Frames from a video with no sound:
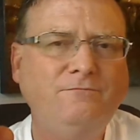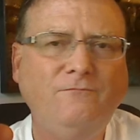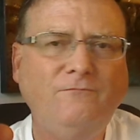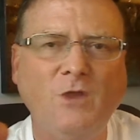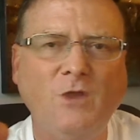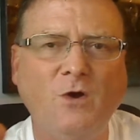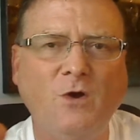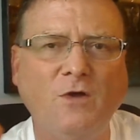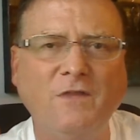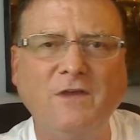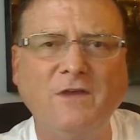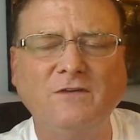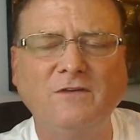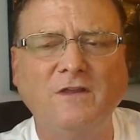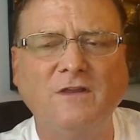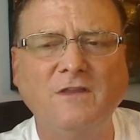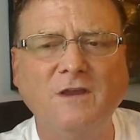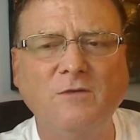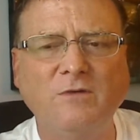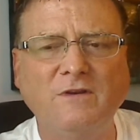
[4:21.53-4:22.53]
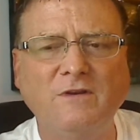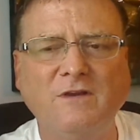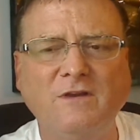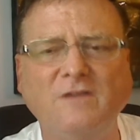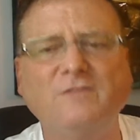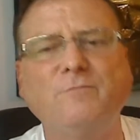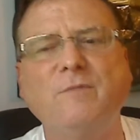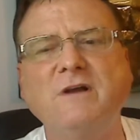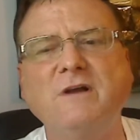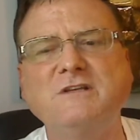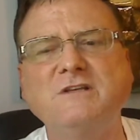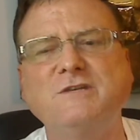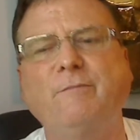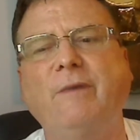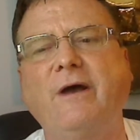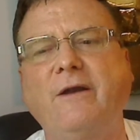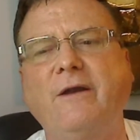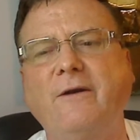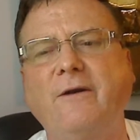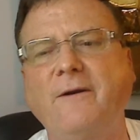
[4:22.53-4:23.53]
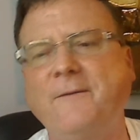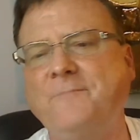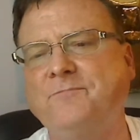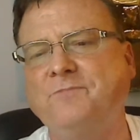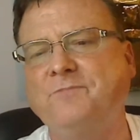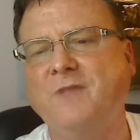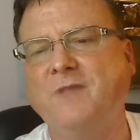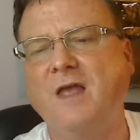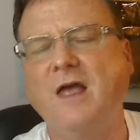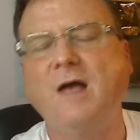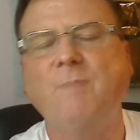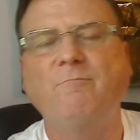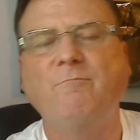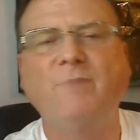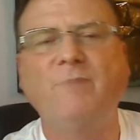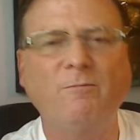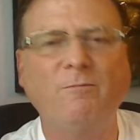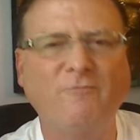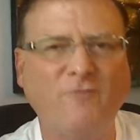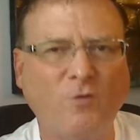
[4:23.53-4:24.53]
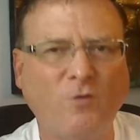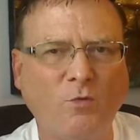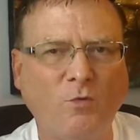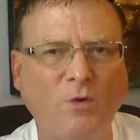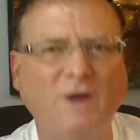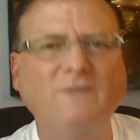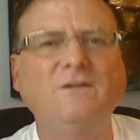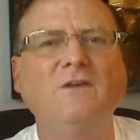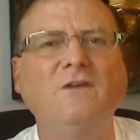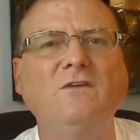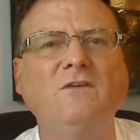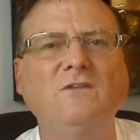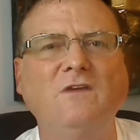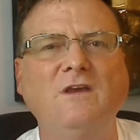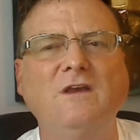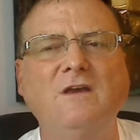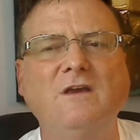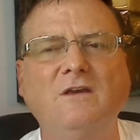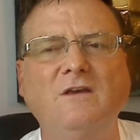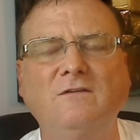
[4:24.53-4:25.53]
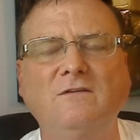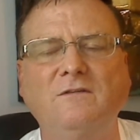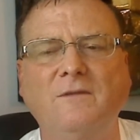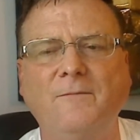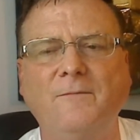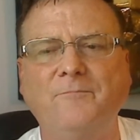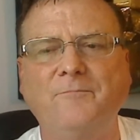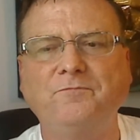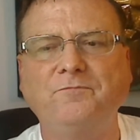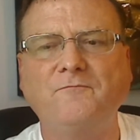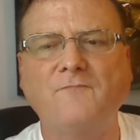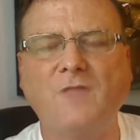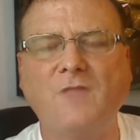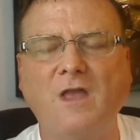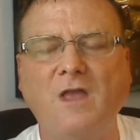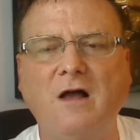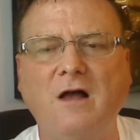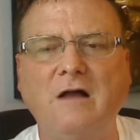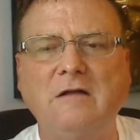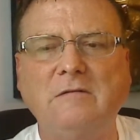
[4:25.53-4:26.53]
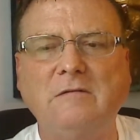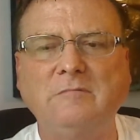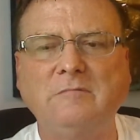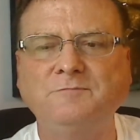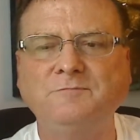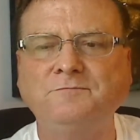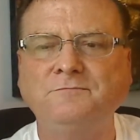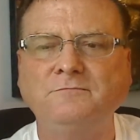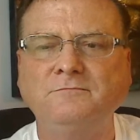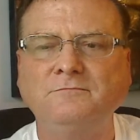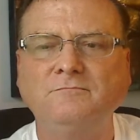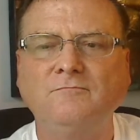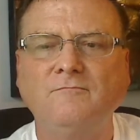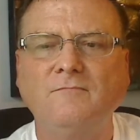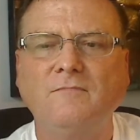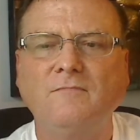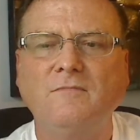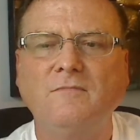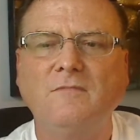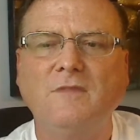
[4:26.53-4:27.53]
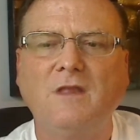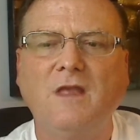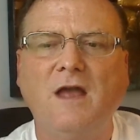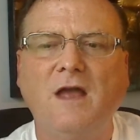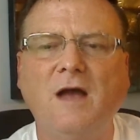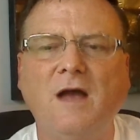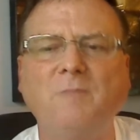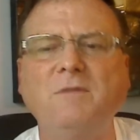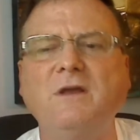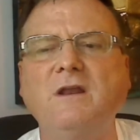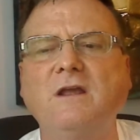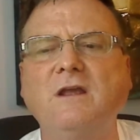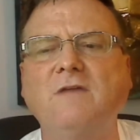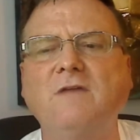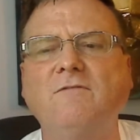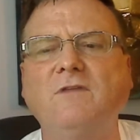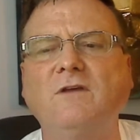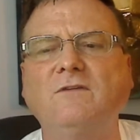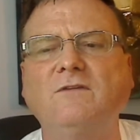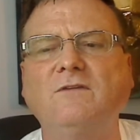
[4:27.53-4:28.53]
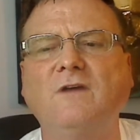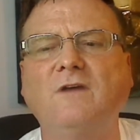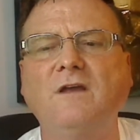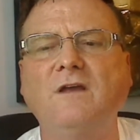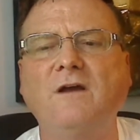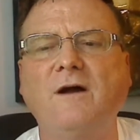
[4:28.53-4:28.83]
on this, I think it would taste much better. But for what this is, I'm going to give this a